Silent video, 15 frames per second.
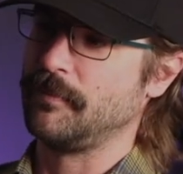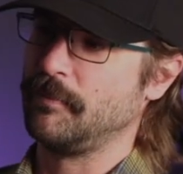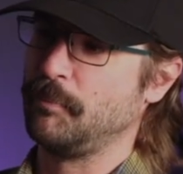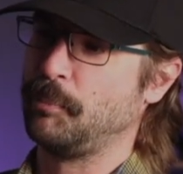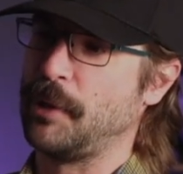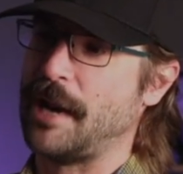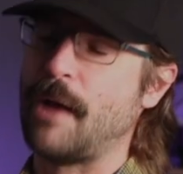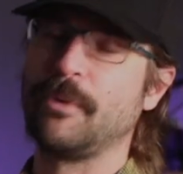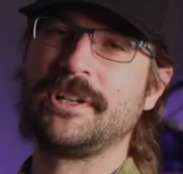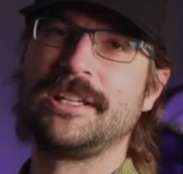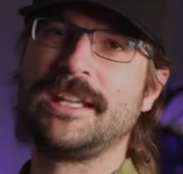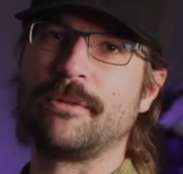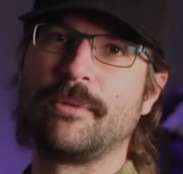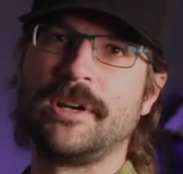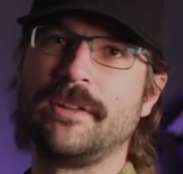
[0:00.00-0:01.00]
But I would
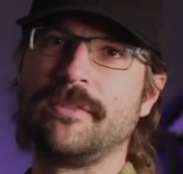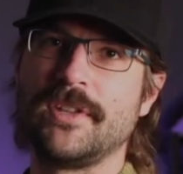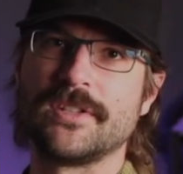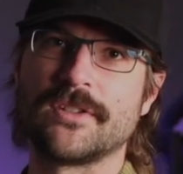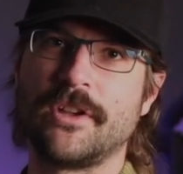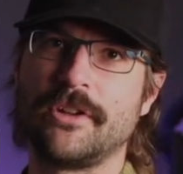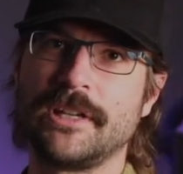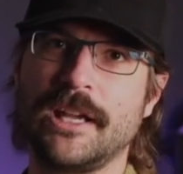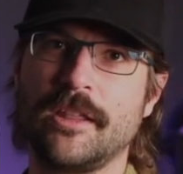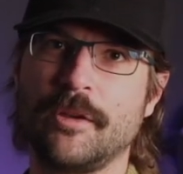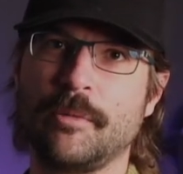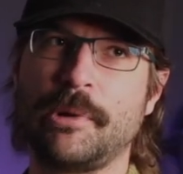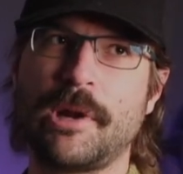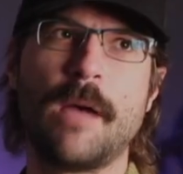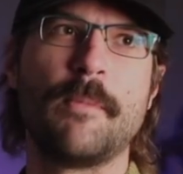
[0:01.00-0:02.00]
get rid of this altogether.
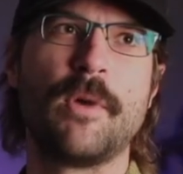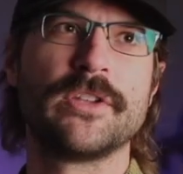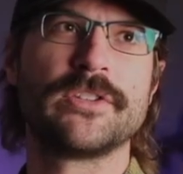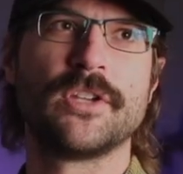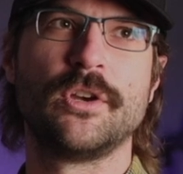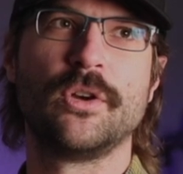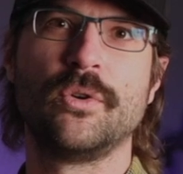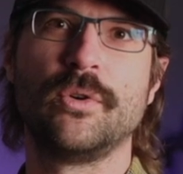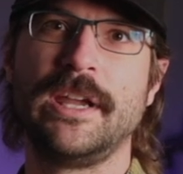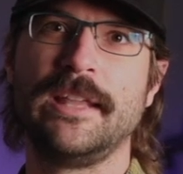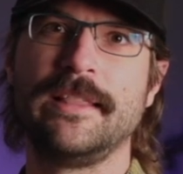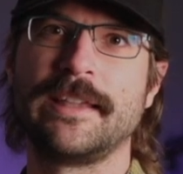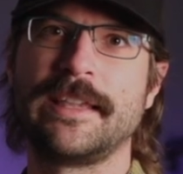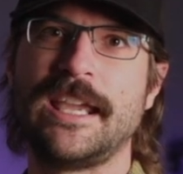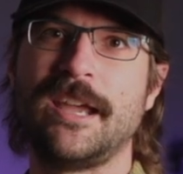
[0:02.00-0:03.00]
But I'm also in
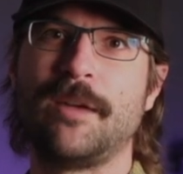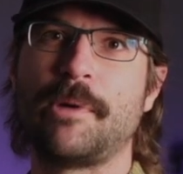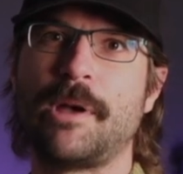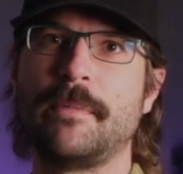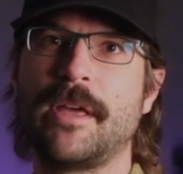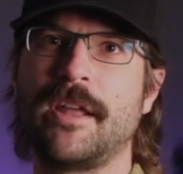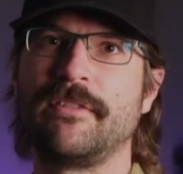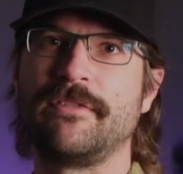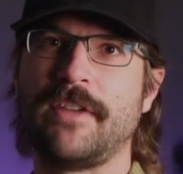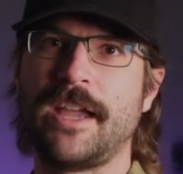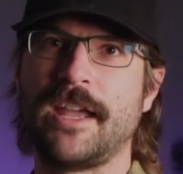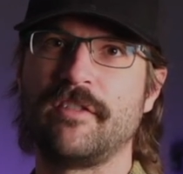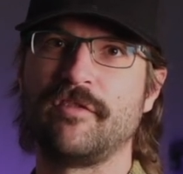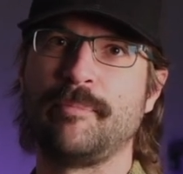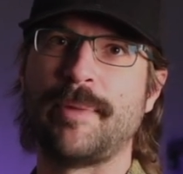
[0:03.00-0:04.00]
the camp, I'm not a
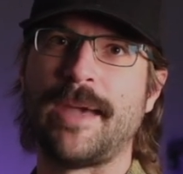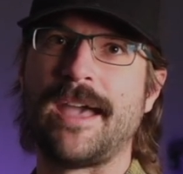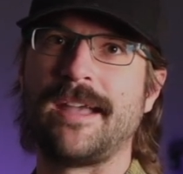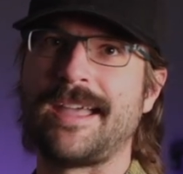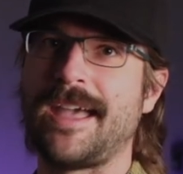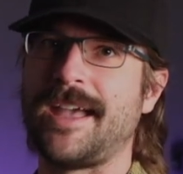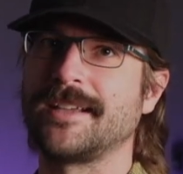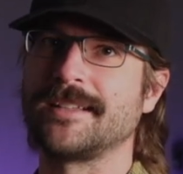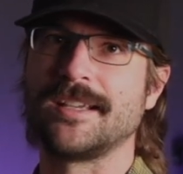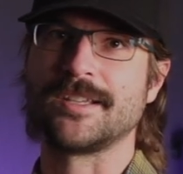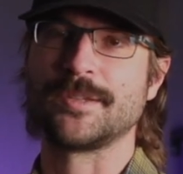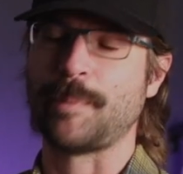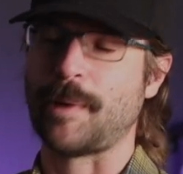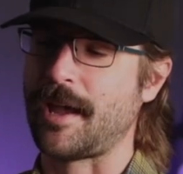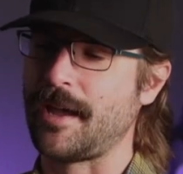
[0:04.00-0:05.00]
fan of back access
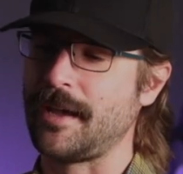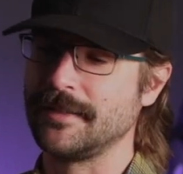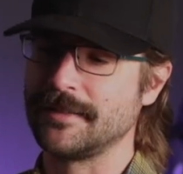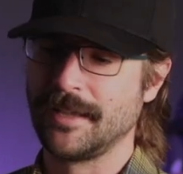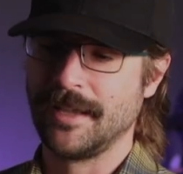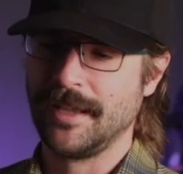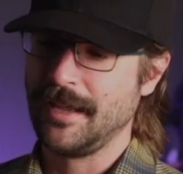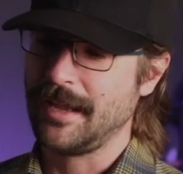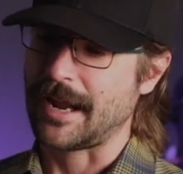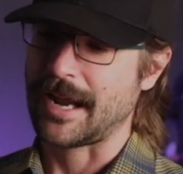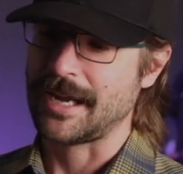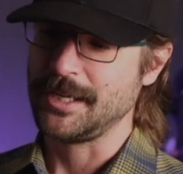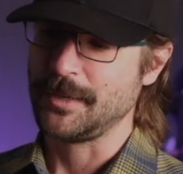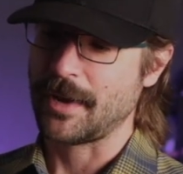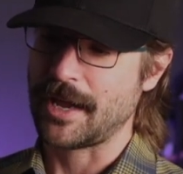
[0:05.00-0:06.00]
bags
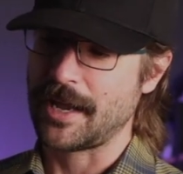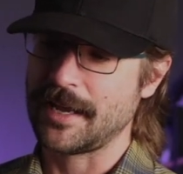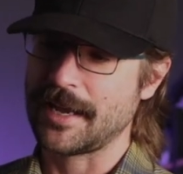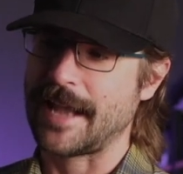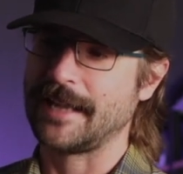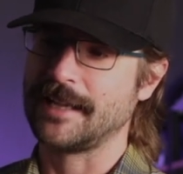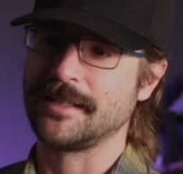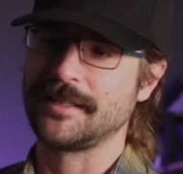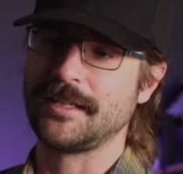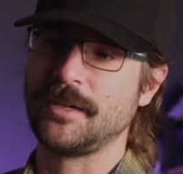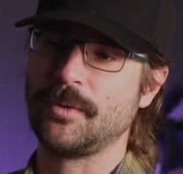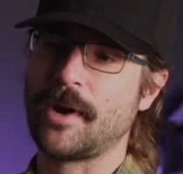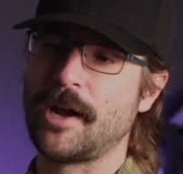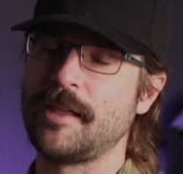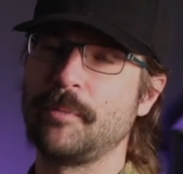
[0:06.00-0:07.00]
anyway. I could see
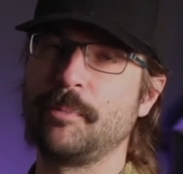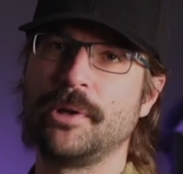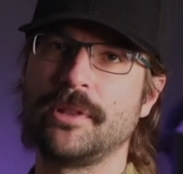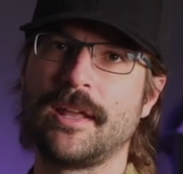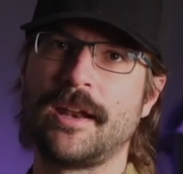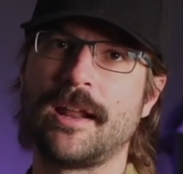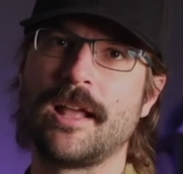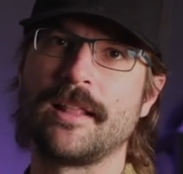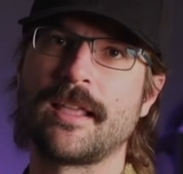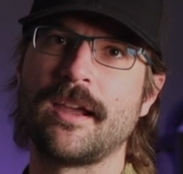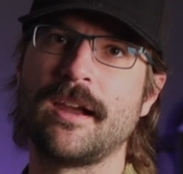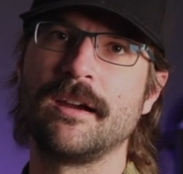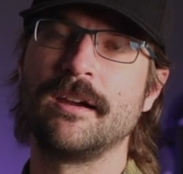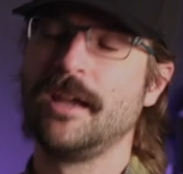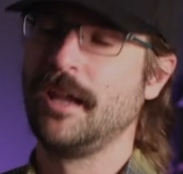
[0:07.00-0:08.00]
why they put that on
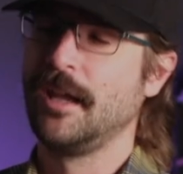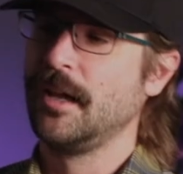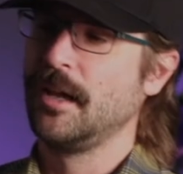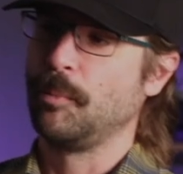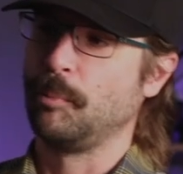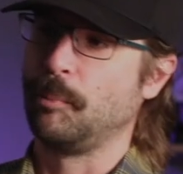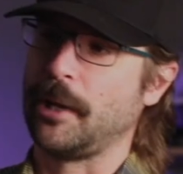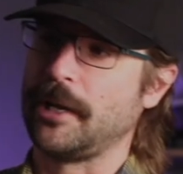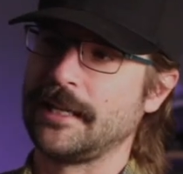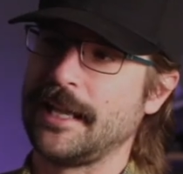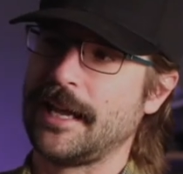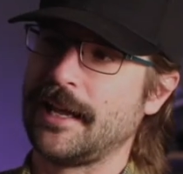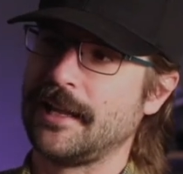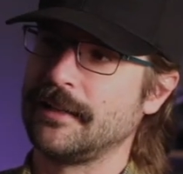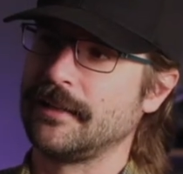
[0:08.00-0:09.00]
there. But
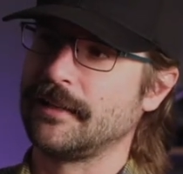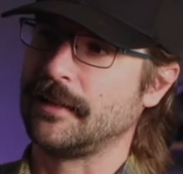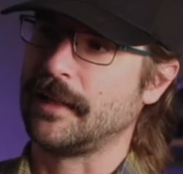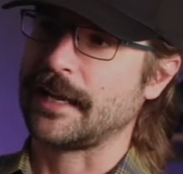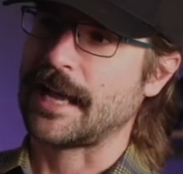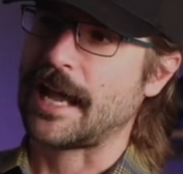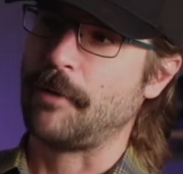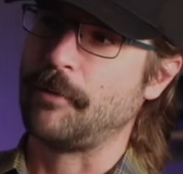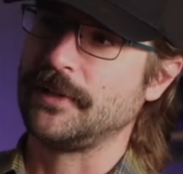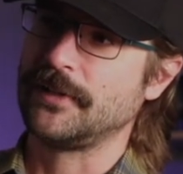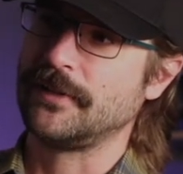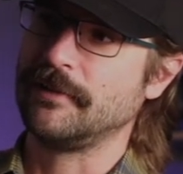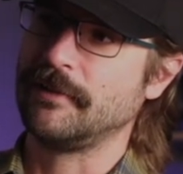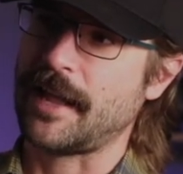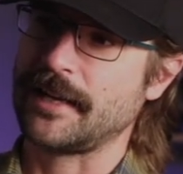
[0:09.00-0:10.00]
again, like I would
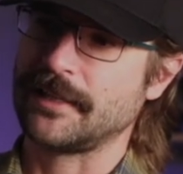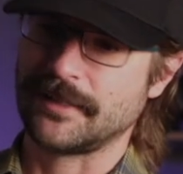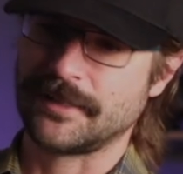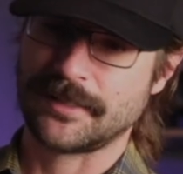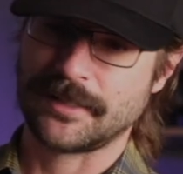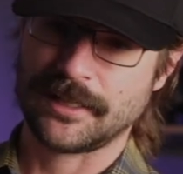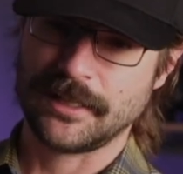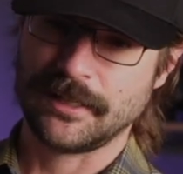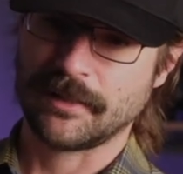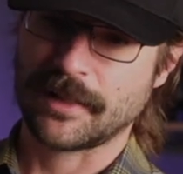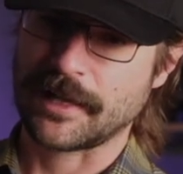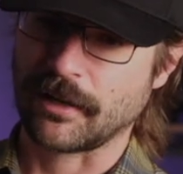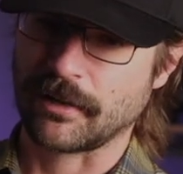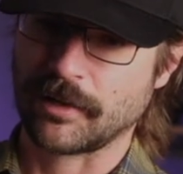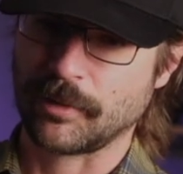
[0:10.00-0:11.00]
like to see
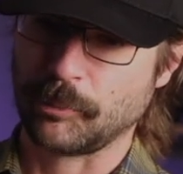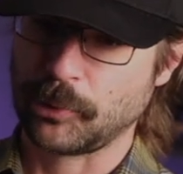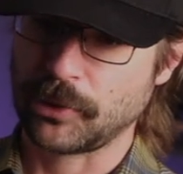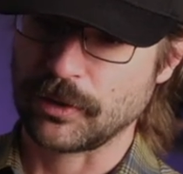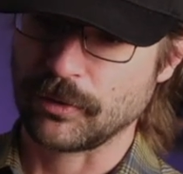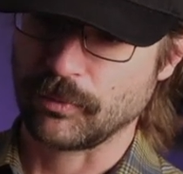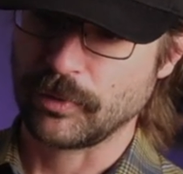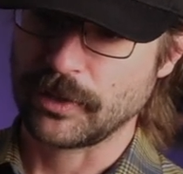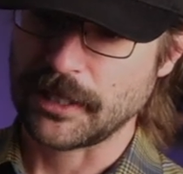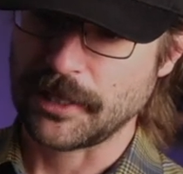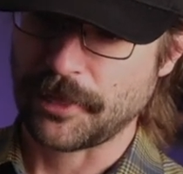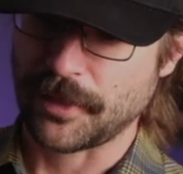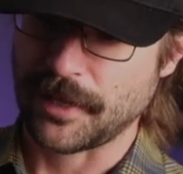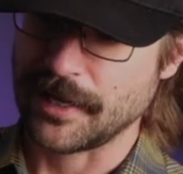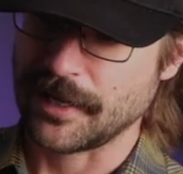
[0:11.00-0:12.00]
like a complete
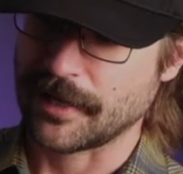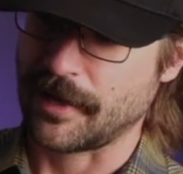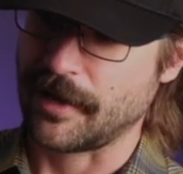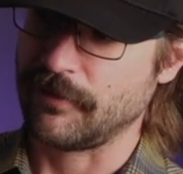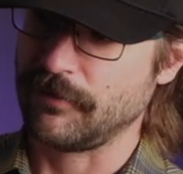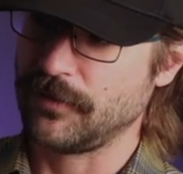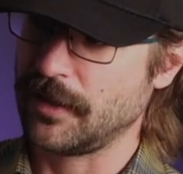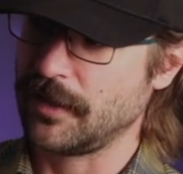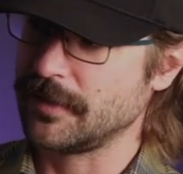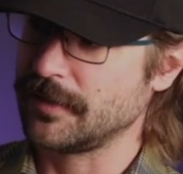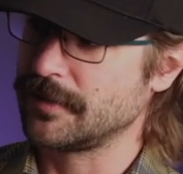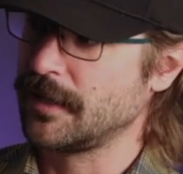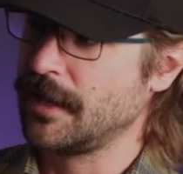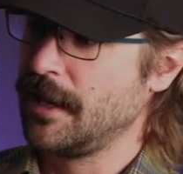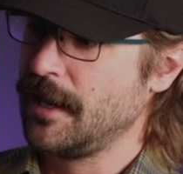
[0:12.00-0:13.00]
rethink of
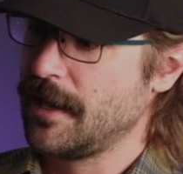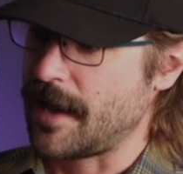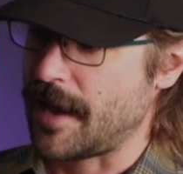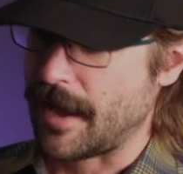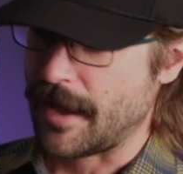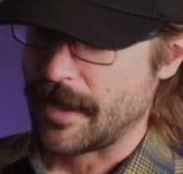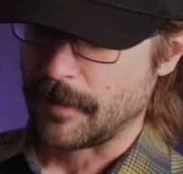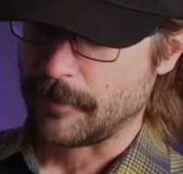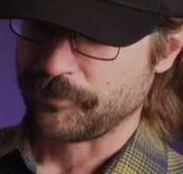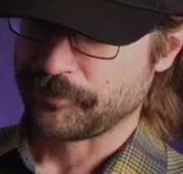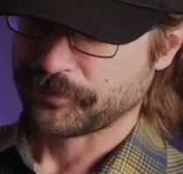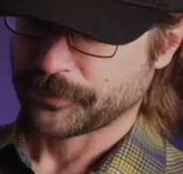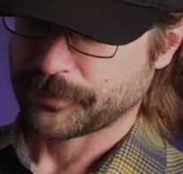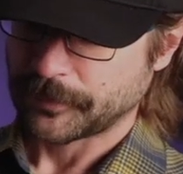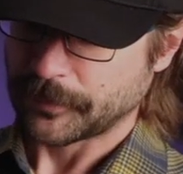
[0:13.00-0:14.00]
this.
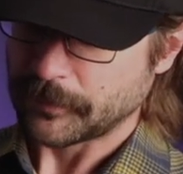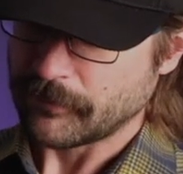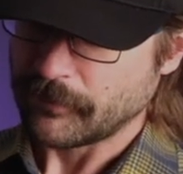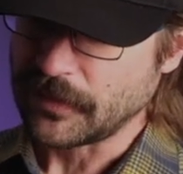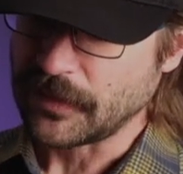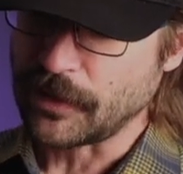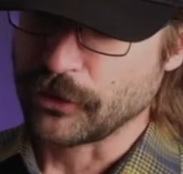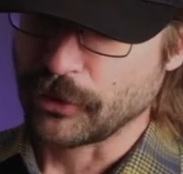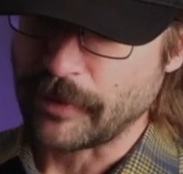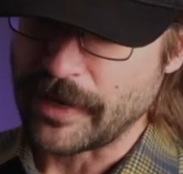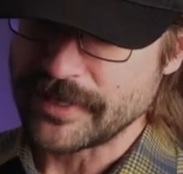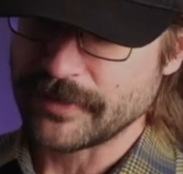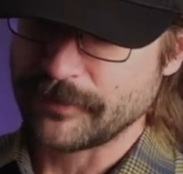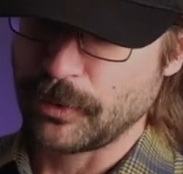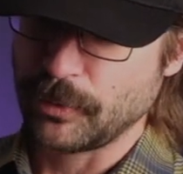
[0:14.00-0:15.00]
The
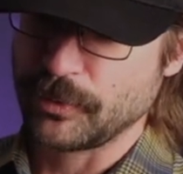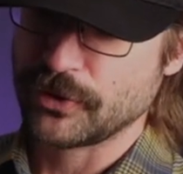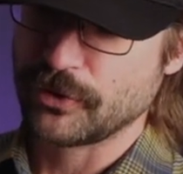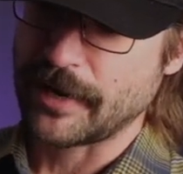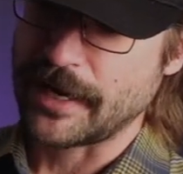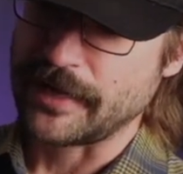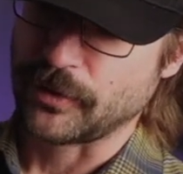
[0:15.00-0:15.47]
rest of it was great.